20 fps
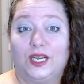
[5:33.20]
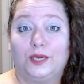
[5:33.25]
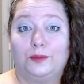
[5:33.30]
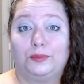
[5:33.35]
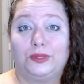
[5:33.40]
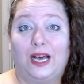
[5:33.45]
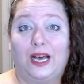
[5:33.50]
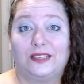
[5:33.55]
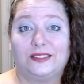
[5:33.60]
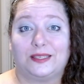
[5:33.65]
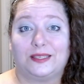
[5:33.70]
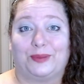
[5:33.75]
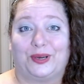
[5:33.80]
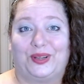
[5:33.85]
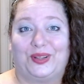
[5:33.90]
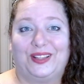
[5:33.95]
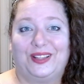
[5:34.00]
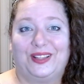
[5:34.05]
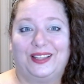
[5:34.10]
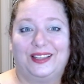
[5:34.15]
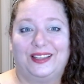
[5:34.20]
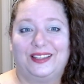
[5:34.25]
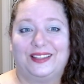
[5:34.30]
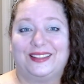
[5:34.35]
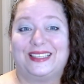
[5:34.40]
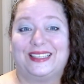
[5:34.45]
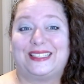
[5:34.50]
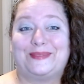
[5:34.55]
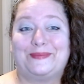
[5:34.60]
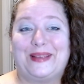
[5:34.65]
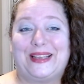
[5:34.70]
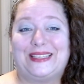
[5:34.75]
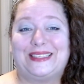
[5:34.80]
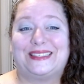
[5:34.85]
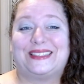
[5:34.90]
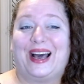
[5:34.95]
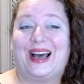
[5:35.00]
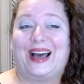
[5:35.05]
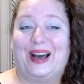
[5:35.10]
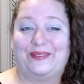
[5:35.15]
Plausible. This
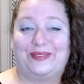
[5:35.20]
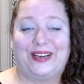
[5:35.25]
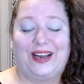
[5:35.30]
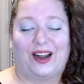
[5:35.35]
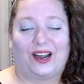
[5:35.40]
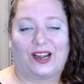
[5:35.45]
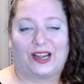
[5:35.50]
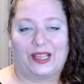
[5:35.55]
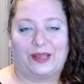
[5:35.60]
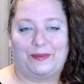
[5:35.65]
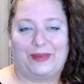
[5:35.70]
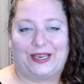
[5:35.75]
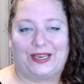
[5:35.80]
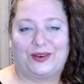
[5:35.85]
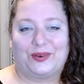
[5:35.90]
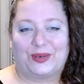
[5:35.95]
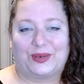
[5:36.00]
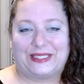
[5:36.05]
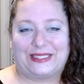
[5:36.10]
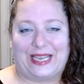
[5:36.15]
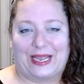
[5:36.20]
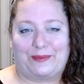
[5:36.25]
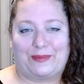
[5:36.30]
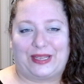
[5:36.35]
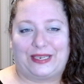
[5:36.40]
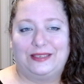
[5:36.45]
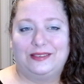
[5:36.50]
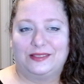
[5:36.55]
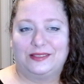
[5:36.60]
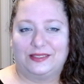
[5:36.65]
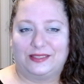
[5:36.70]
means of an argument or statement,